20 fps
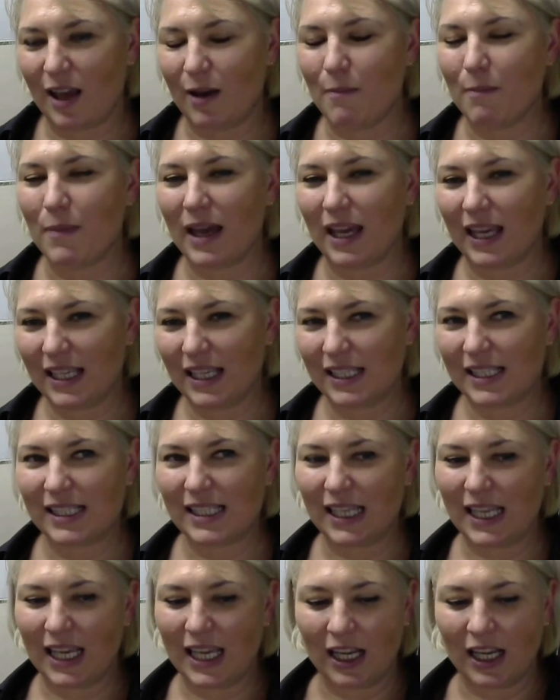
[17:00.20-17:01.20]

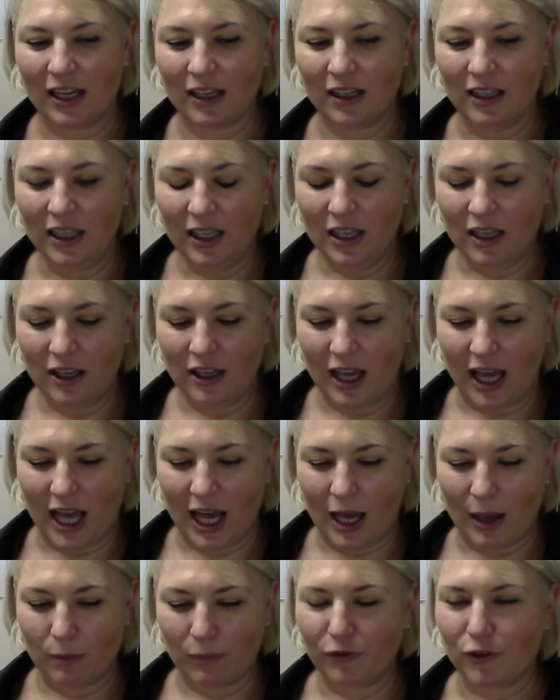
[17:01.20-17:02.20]
amazing
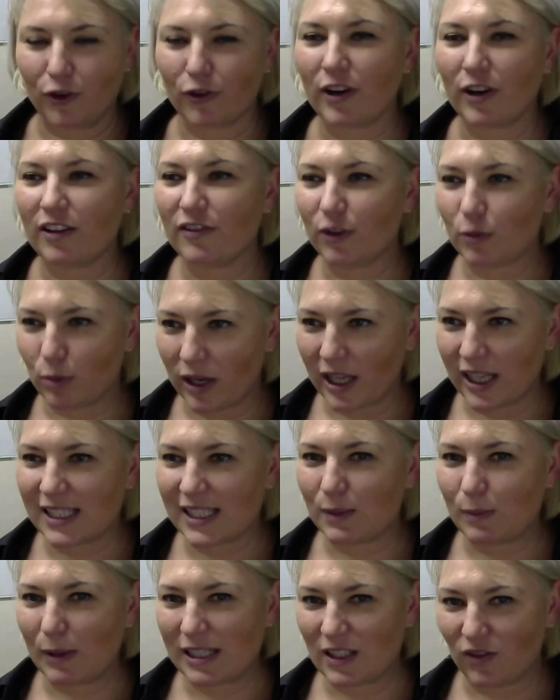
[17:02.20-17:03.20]
Forever Breathe
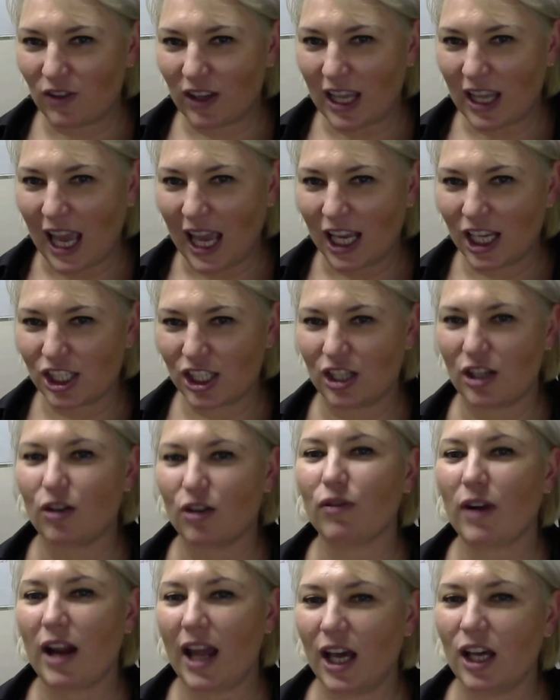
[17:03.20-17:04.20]
specification
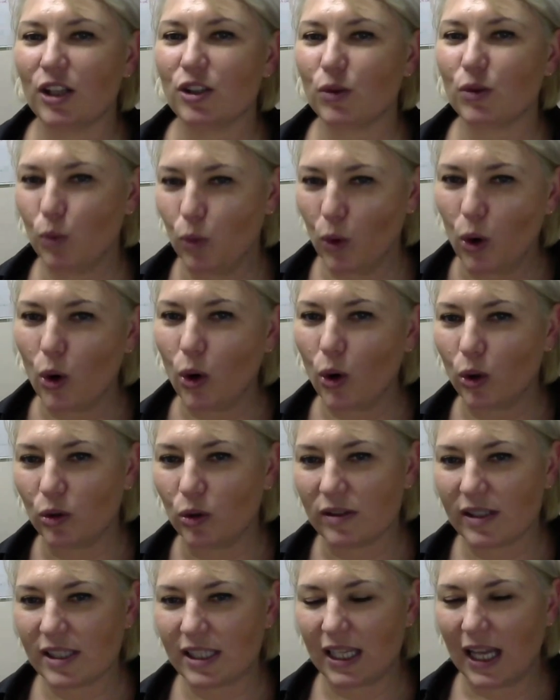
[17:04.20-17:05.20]
around
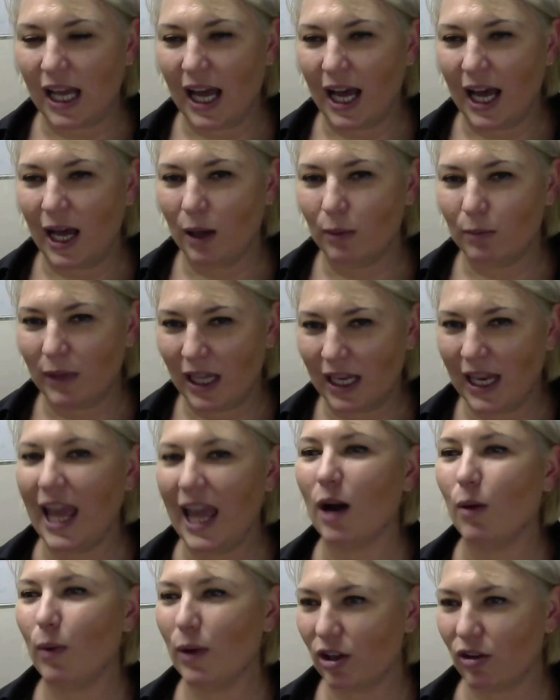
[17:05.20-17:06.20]
walls and
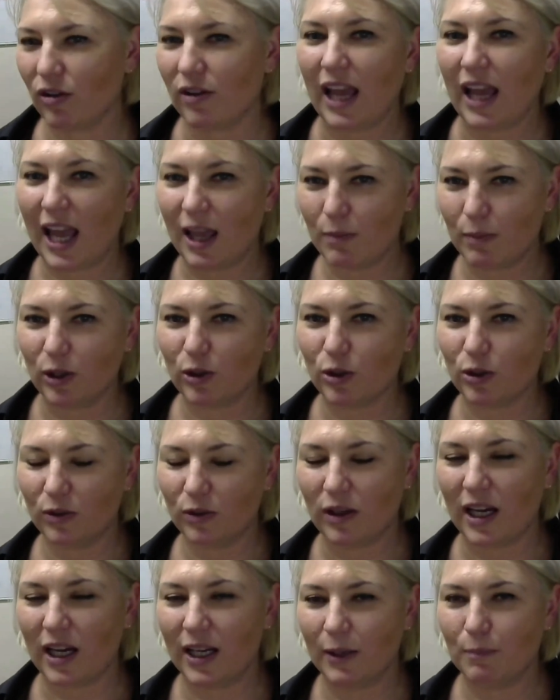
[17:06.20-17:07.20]
how we create
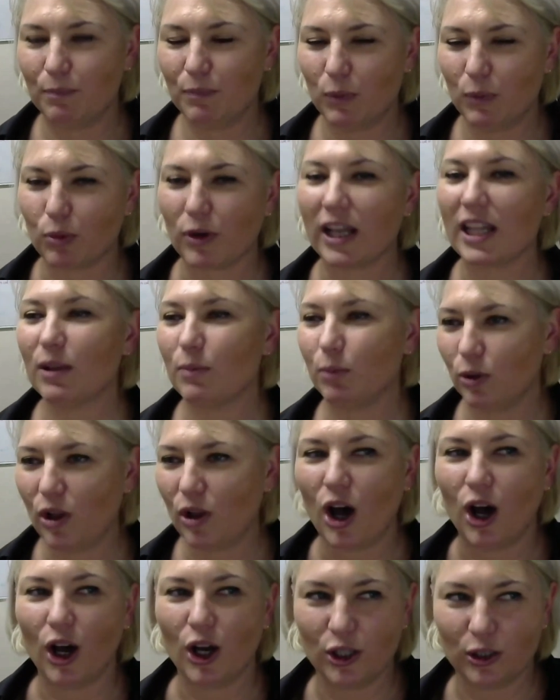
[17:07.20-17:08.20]
breathable
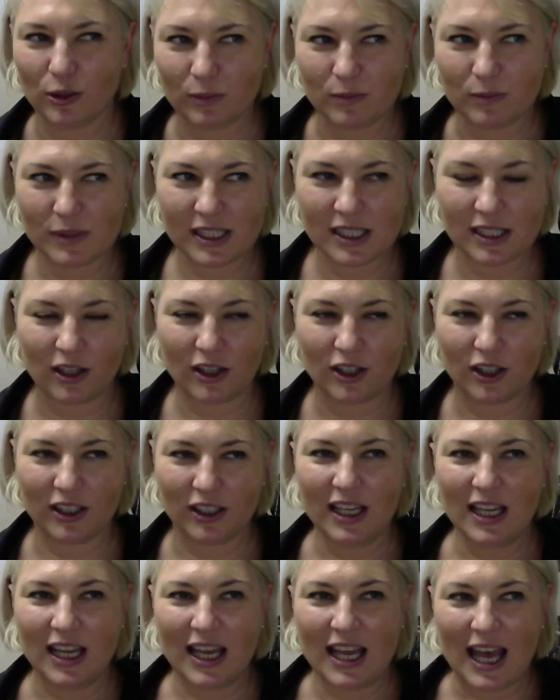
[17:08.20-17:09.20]
homes. So
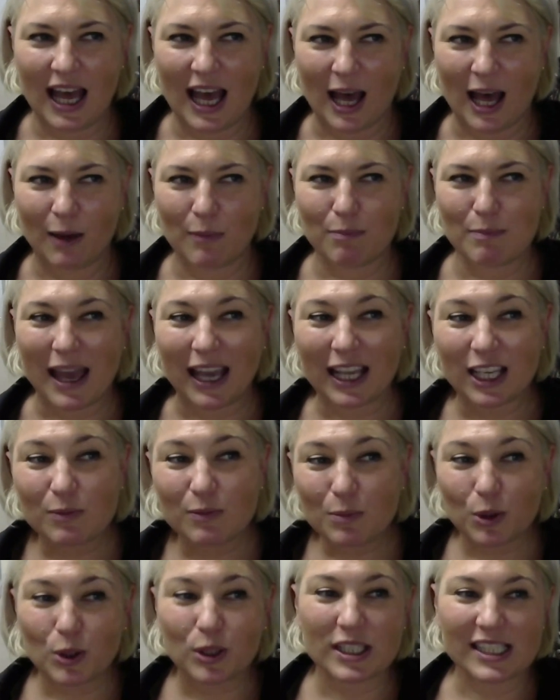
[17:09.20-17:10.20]

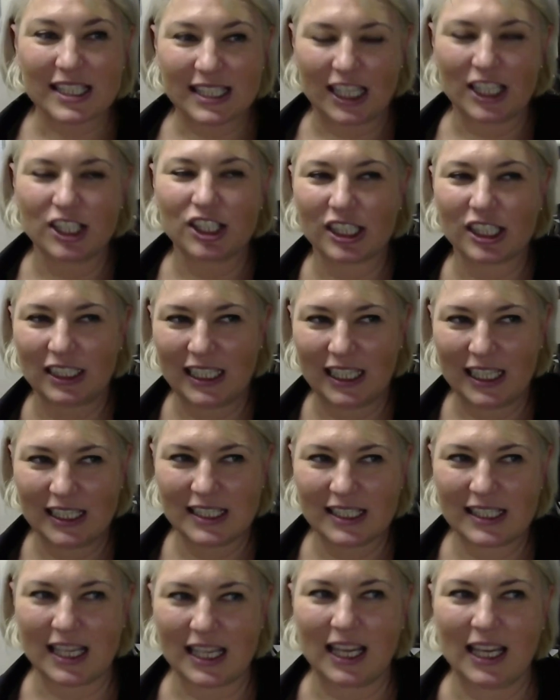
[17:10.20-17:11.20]
Magnum Board essentially
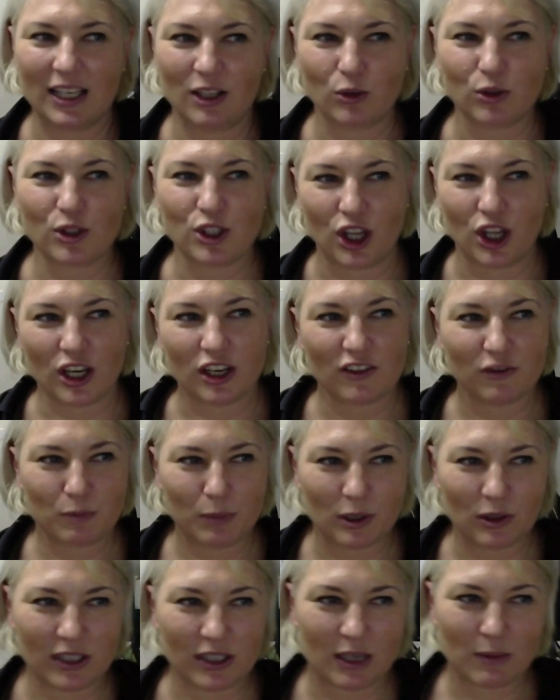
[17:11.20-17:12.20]
is an alternative
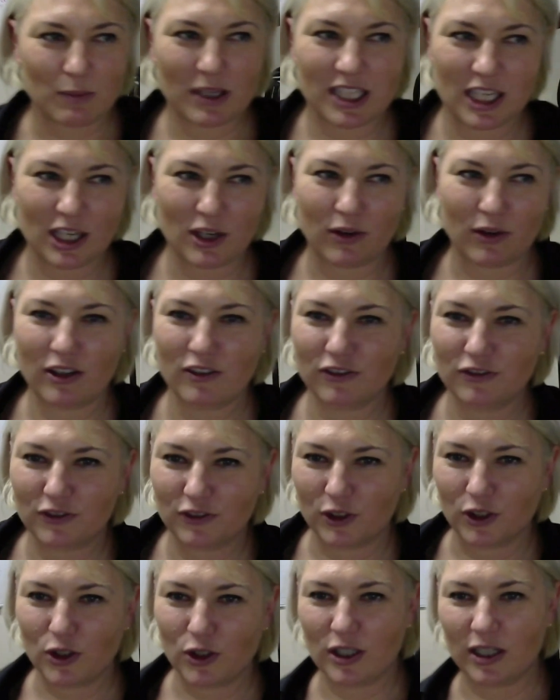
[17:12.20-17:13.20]
building material
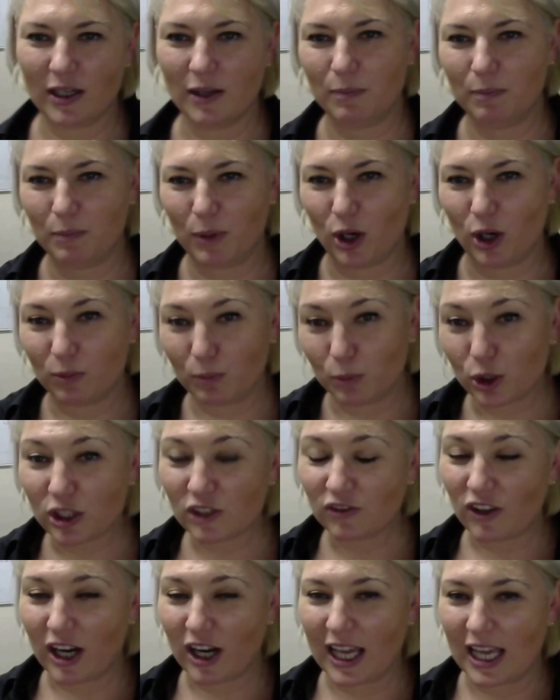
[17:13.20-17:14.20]
for both
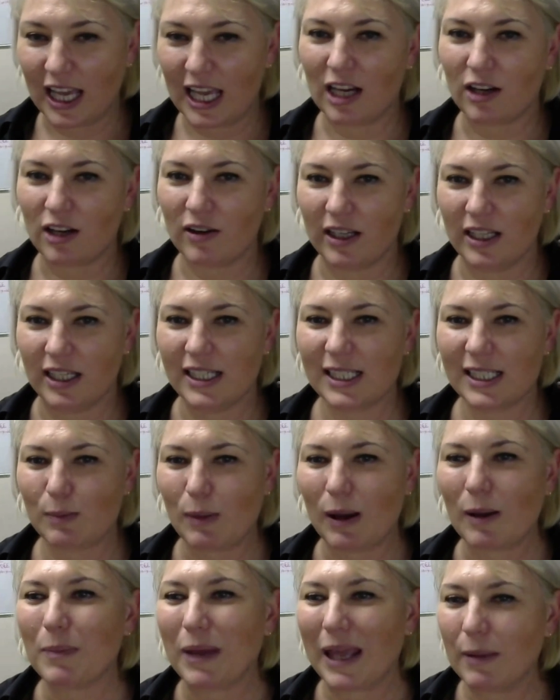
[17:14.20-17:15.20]
bushfire areas,
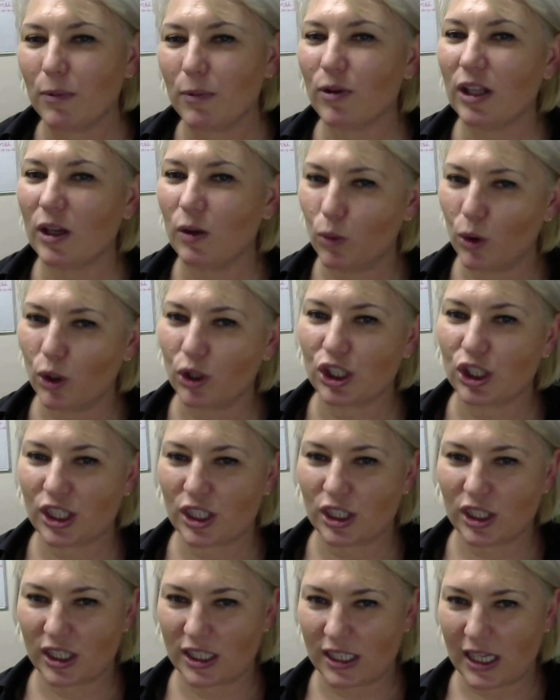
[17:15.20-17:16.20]
but people that want a
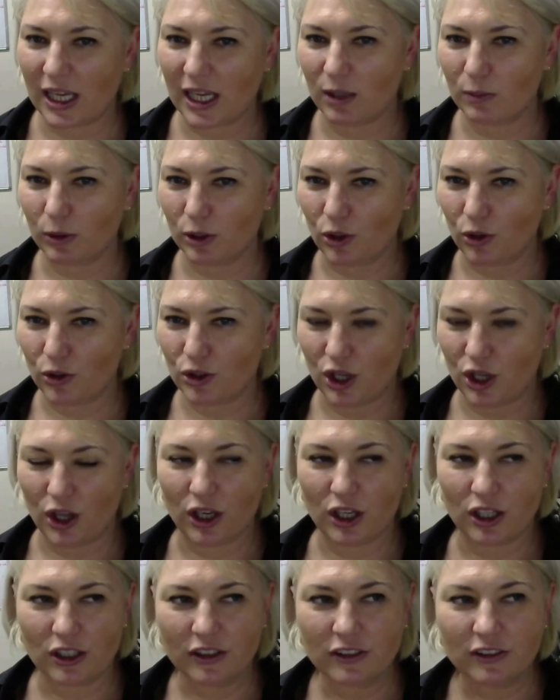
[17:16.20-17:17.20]
sustainable
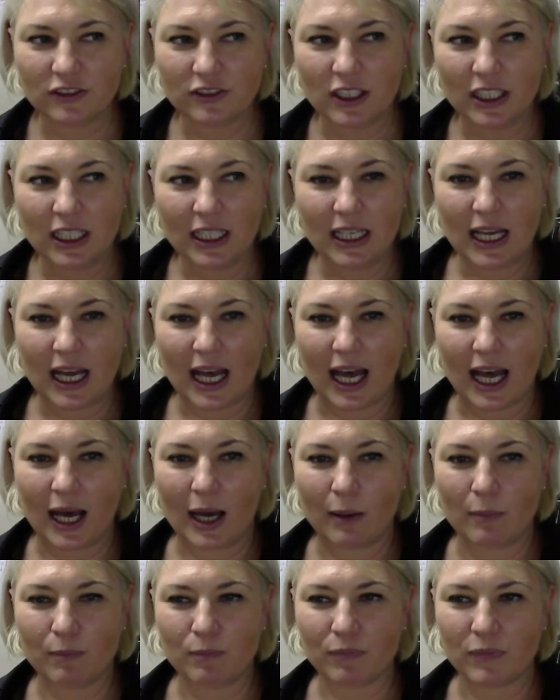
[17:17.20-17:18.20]
alternative.
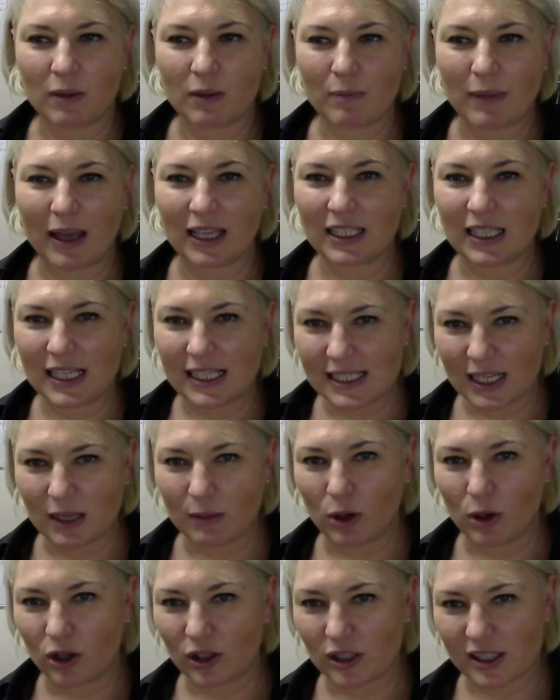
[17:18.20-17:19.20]

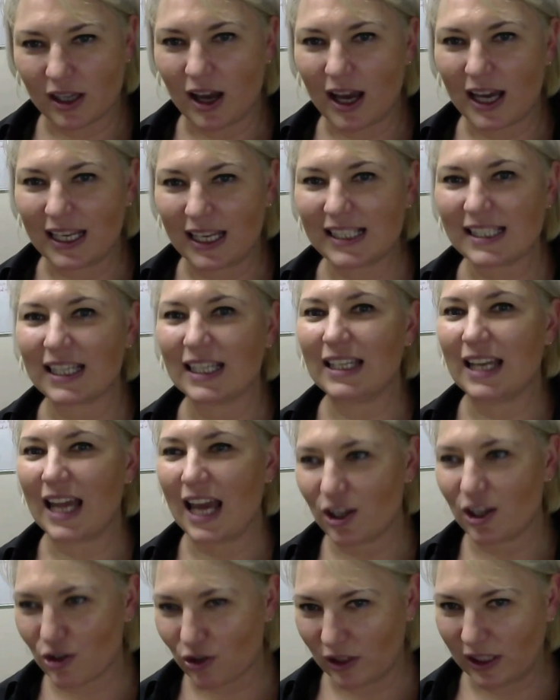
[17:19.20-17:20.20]
Magnesium oxide is a
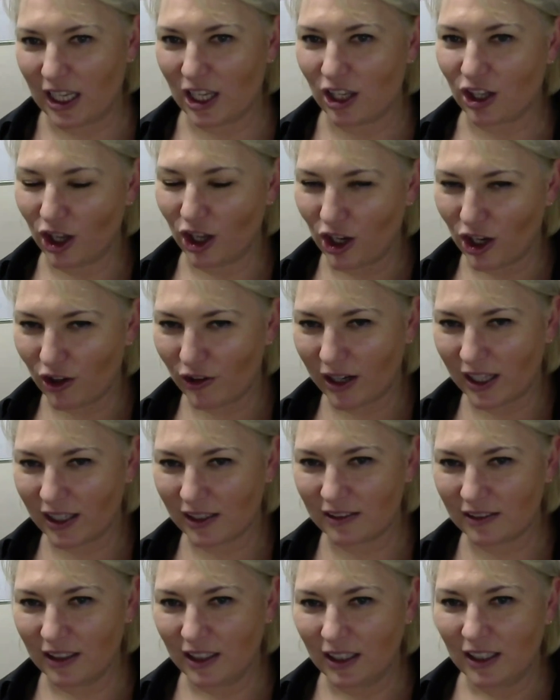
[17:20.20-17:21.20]
naturally
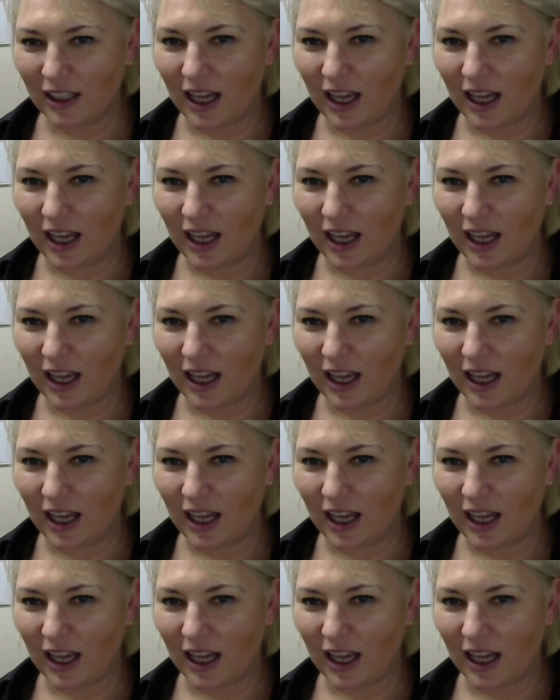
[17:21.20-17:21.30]
occurring